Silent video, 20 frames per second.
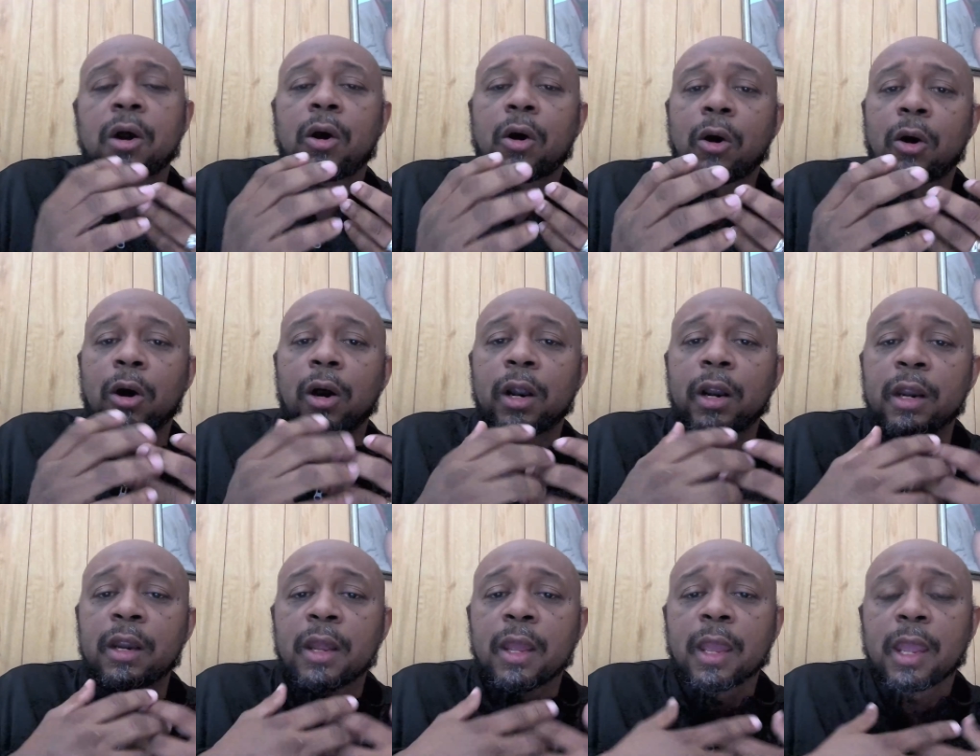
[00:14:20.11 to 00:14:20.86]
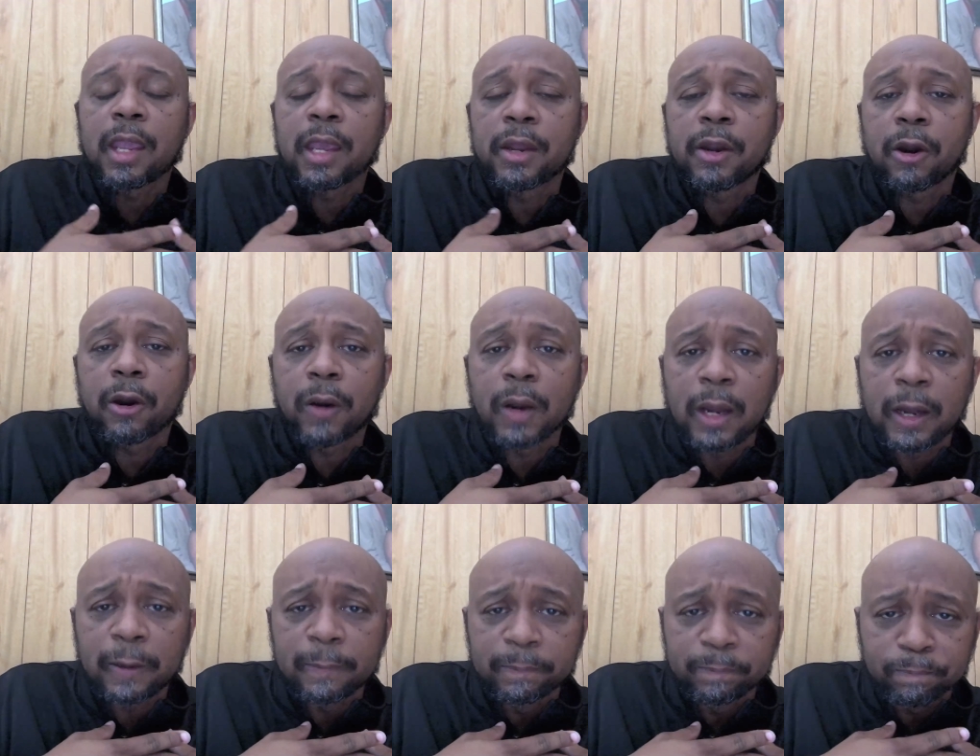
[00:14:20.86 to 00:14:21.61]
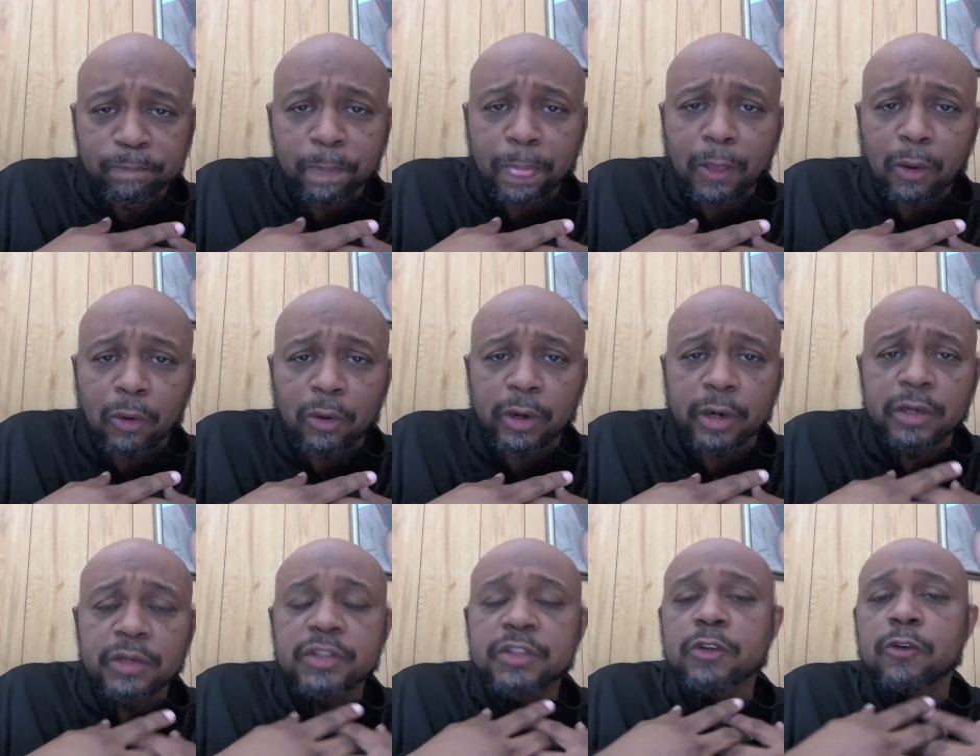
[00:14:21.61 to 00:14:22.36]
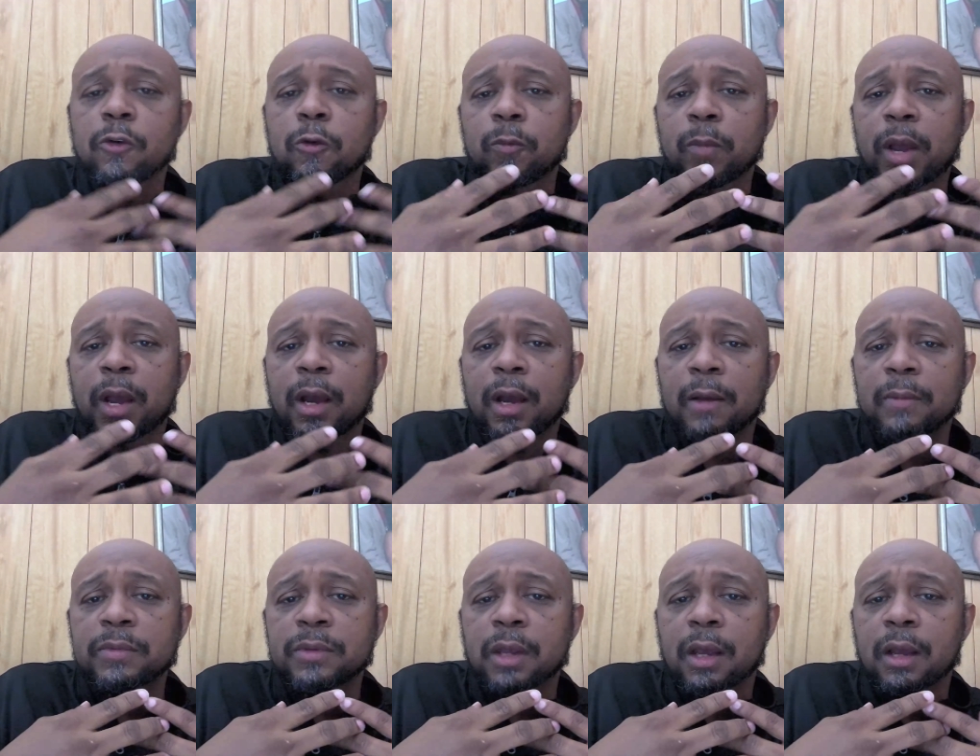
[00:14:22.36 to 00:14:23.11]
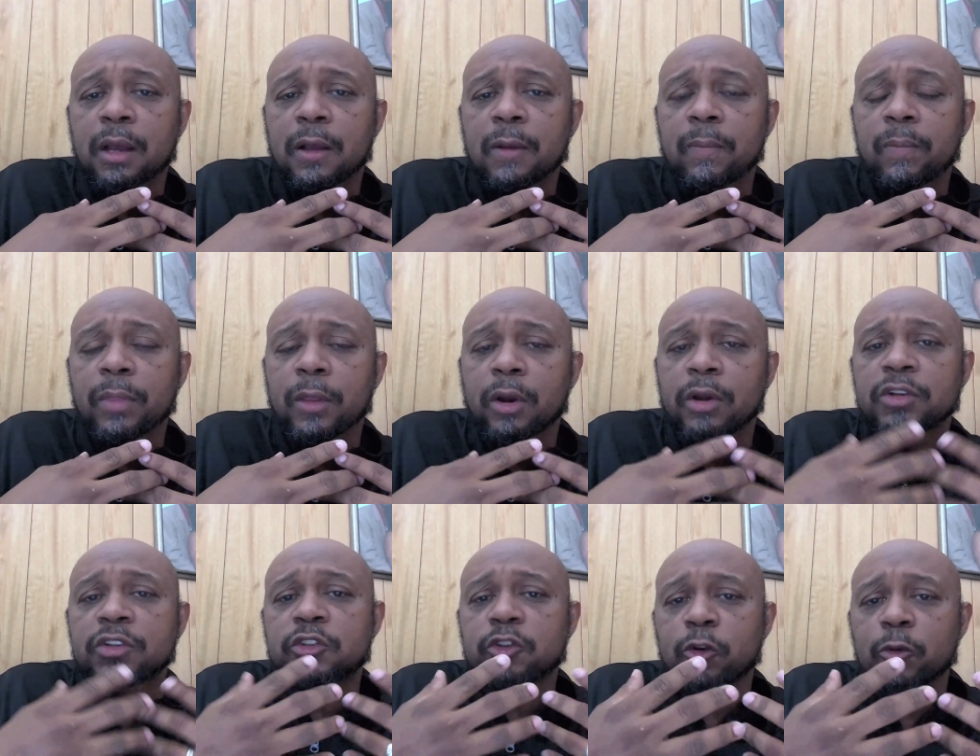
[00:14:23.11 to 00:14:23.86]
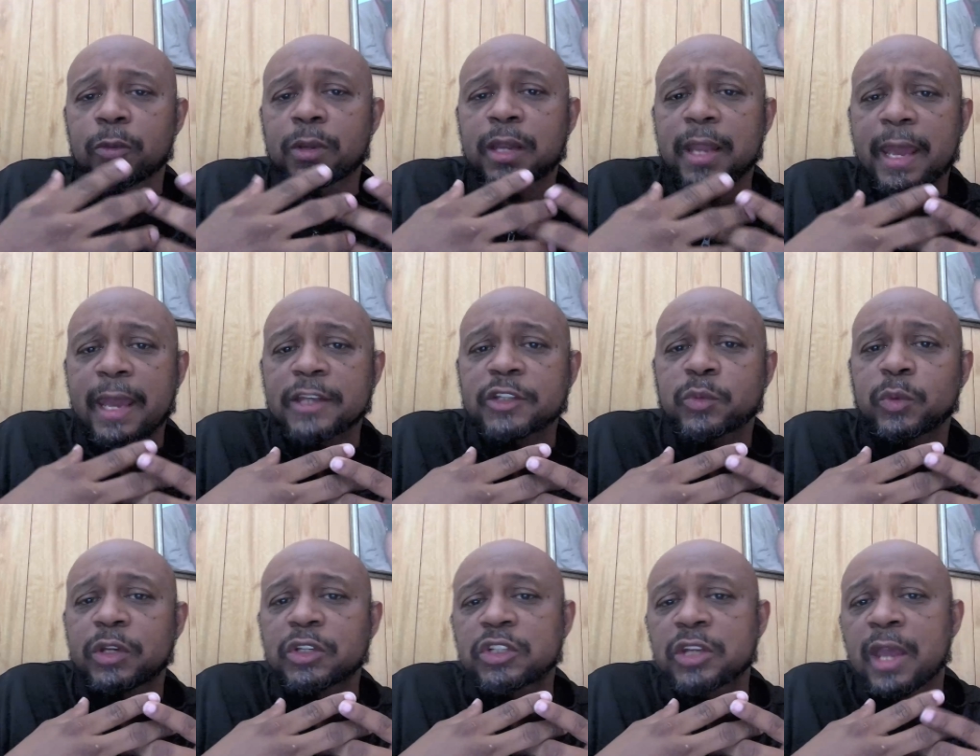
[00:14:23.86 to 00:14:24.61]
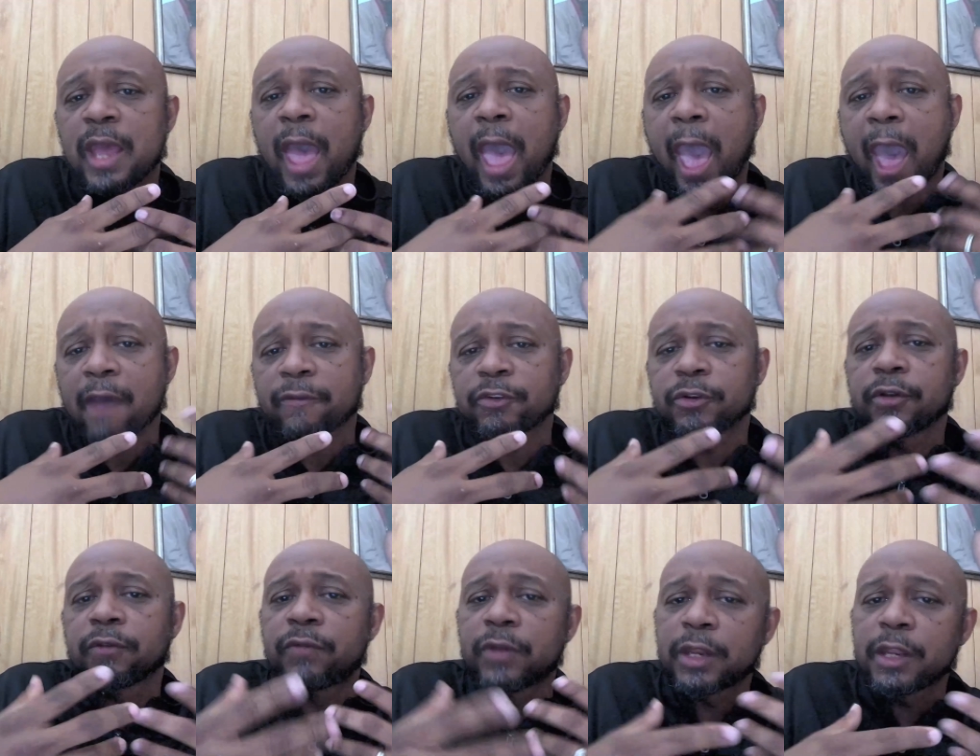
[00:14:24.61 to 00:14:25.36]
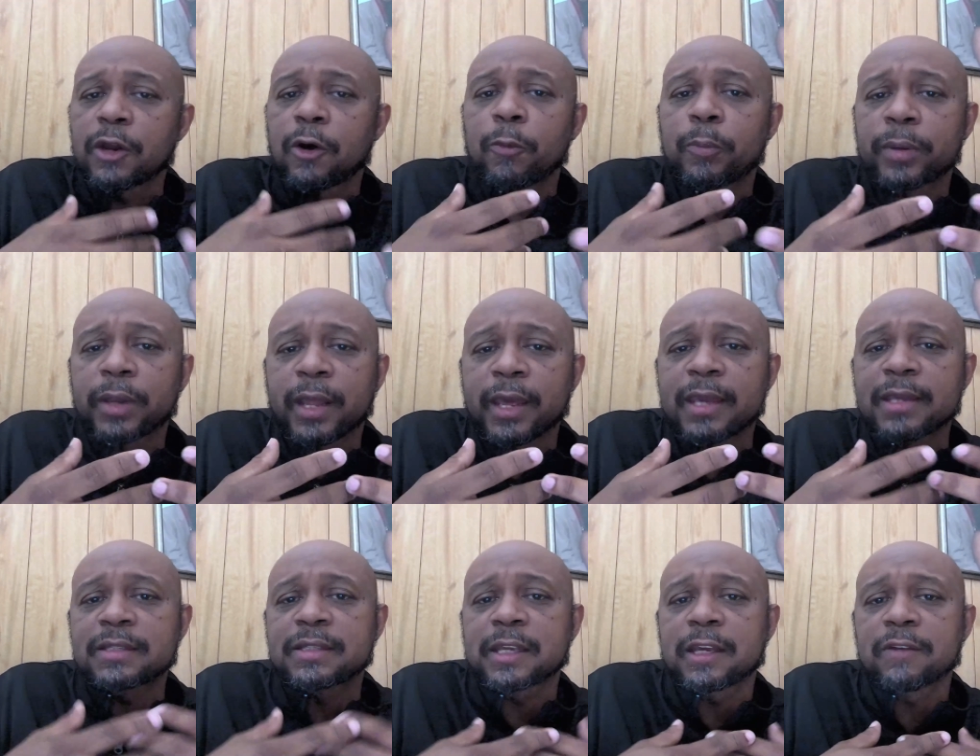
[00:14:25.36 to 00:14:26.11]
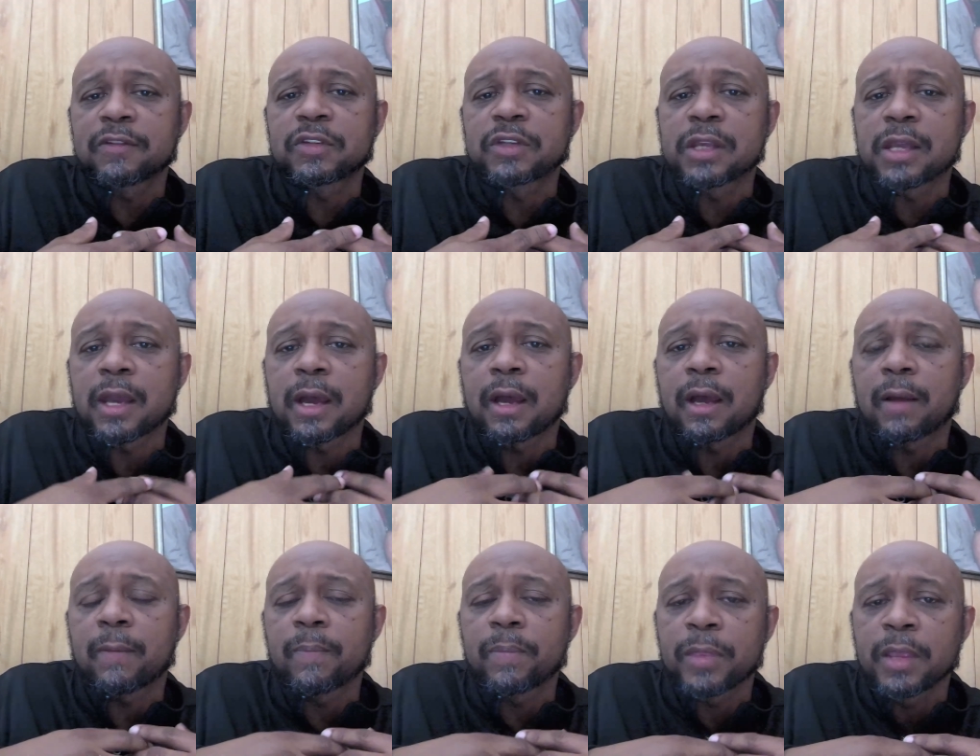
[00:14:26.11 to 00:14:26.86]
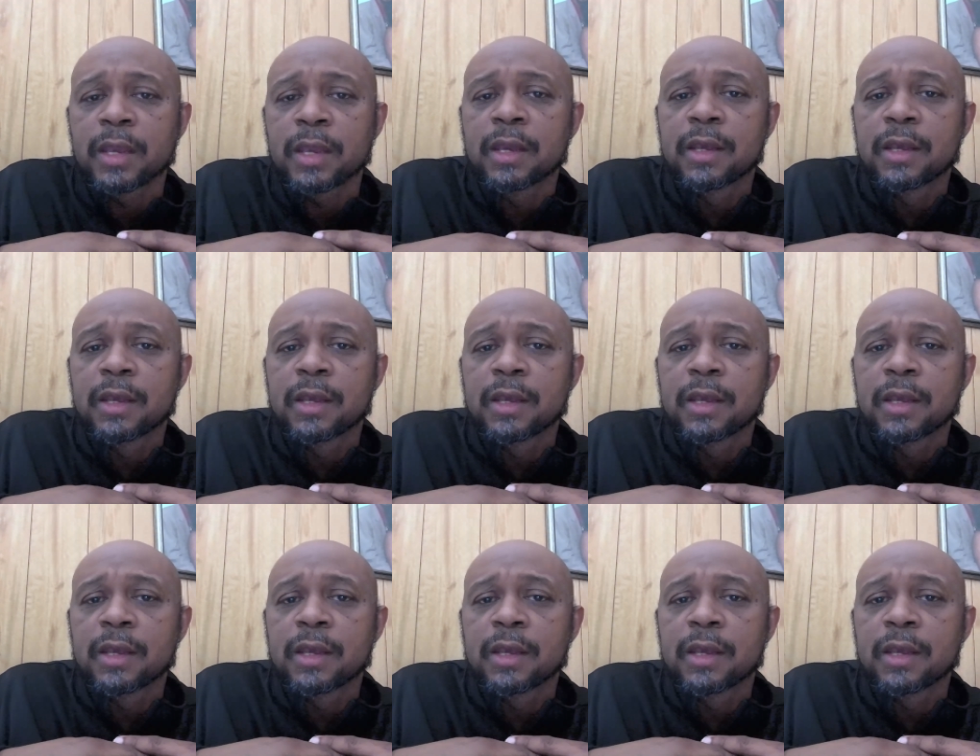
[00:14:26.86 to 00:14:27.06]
or in our um on our Zoom um um our Zoom class, which after the video plays gives the um